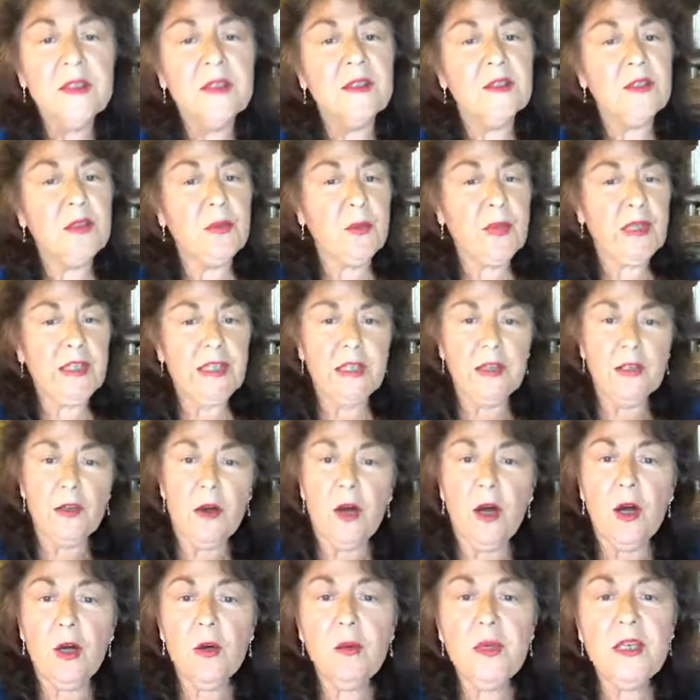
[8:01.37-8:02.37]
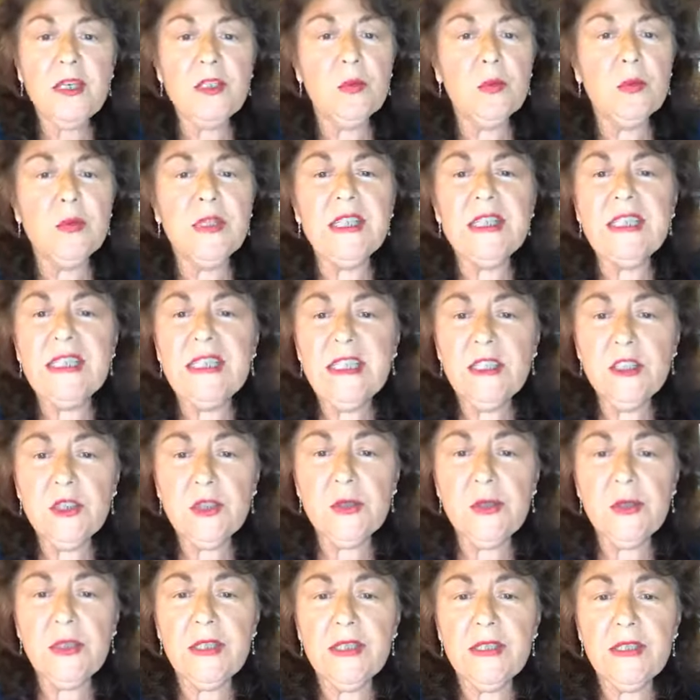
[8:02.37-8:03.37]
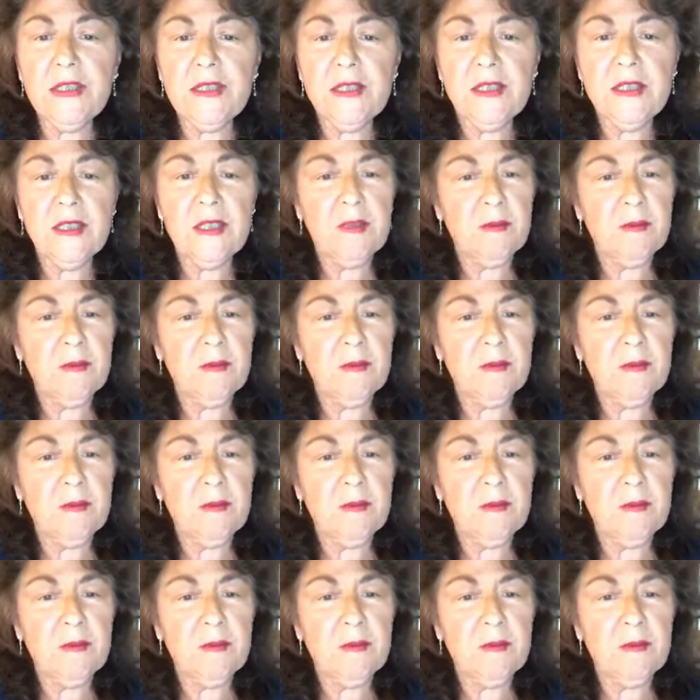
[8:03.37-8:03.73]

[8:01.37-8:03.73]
So we can always rekindle it,